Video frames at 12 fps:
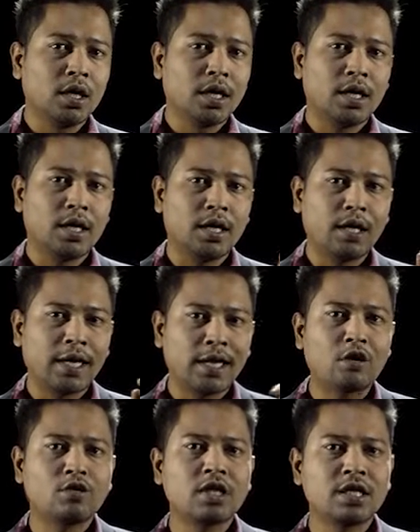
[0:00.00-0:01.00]

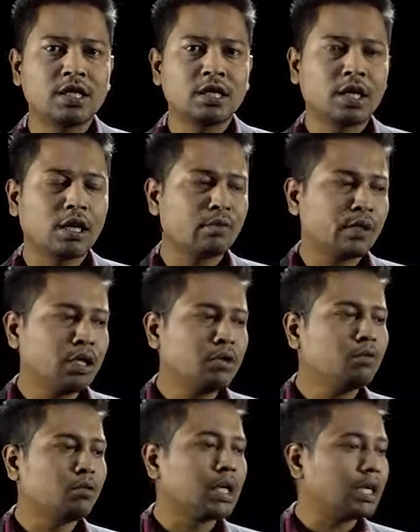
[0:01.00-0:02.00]
allows the East India Company
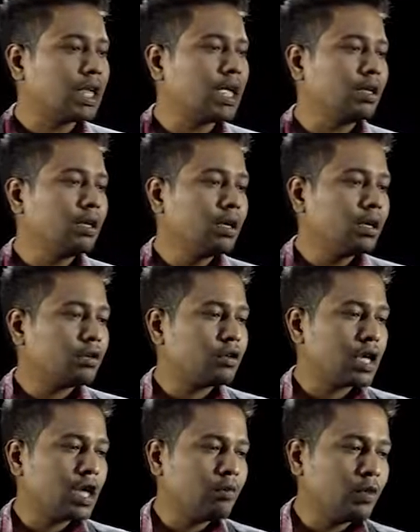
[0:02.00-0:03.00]
to retain
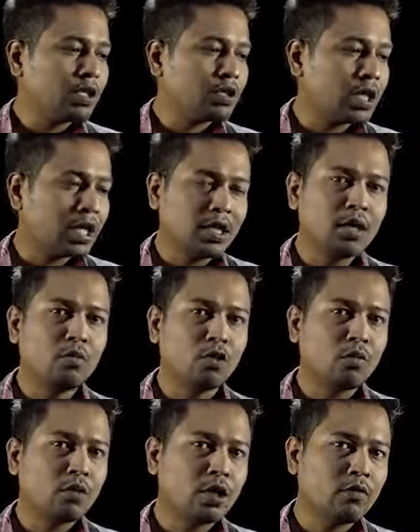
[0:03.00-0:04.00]
trade with China,
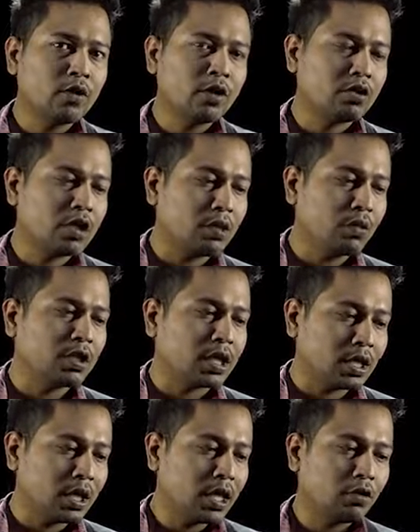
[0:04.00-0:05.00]
monopoly over the trade with
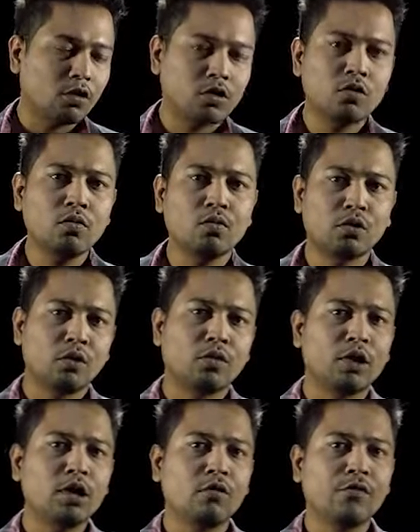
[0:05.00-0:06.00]
China, and also
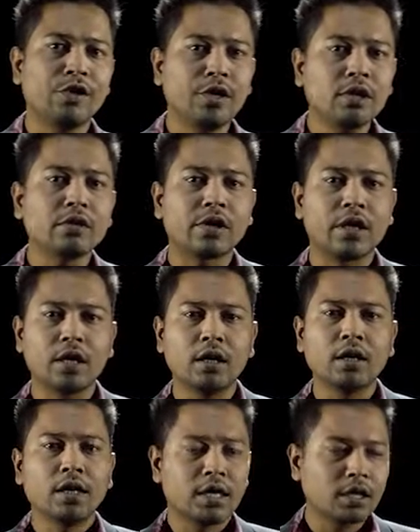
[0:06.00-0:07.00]
monopoly over the trade
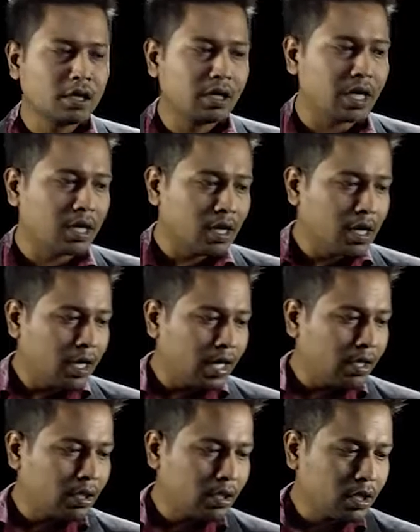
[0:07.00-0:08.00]
in tea.
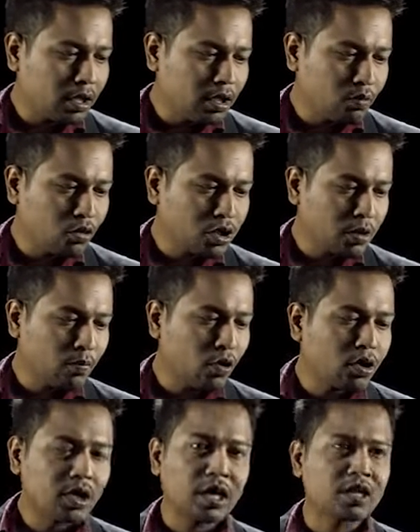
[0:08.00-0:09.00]
And the third most
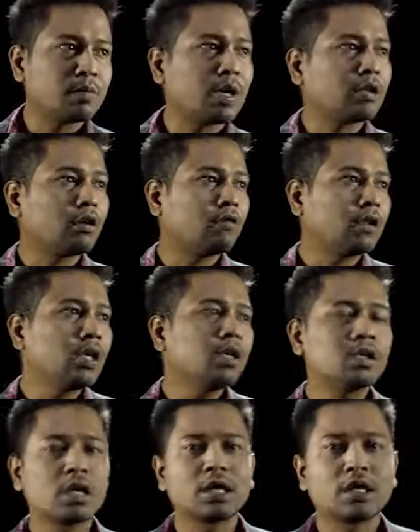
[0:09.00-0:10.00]
important aspect of the
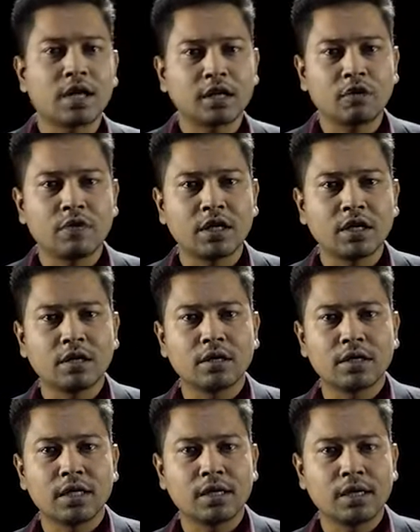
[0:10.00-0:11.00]
Charter Act of
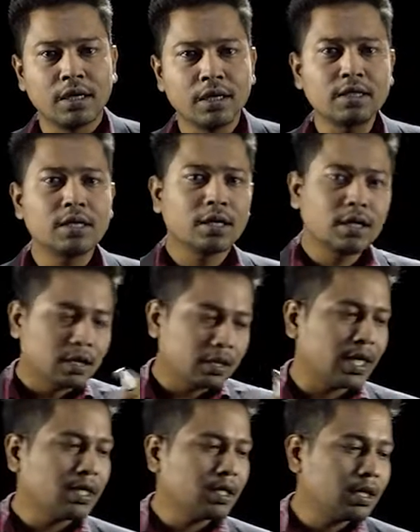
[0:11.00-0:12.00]
1813 is
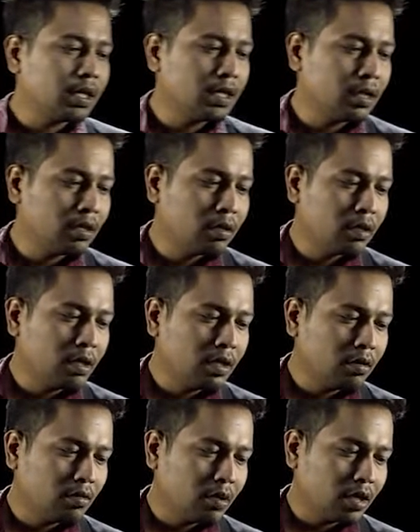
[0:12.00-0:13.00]
that
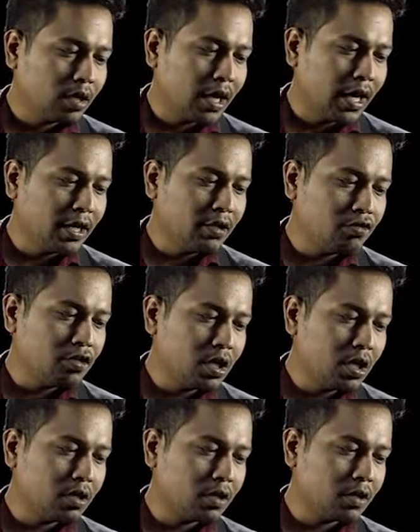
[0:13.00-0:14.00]
entry